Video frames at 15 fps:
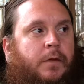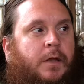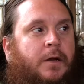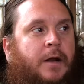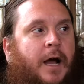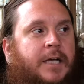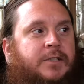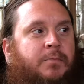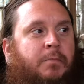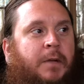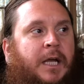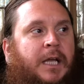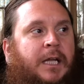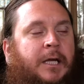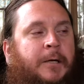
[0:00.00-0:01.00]
Nice
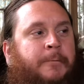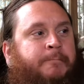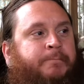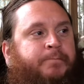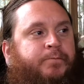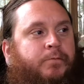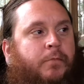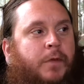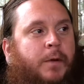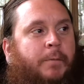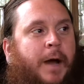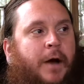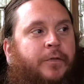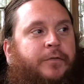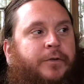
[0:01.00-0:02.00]
medium
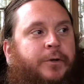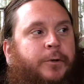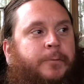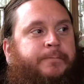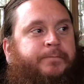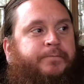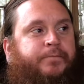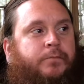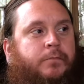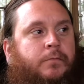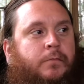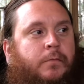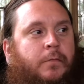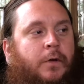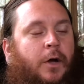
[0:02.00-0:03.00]
mouthfeel.
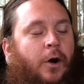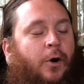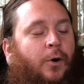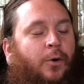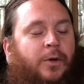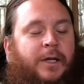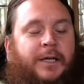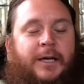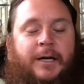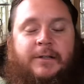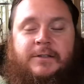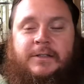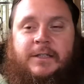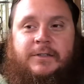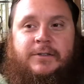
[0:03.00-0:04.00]
Holy cow, this
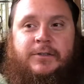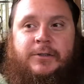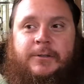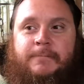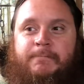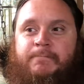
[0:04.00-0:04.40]
thing's good.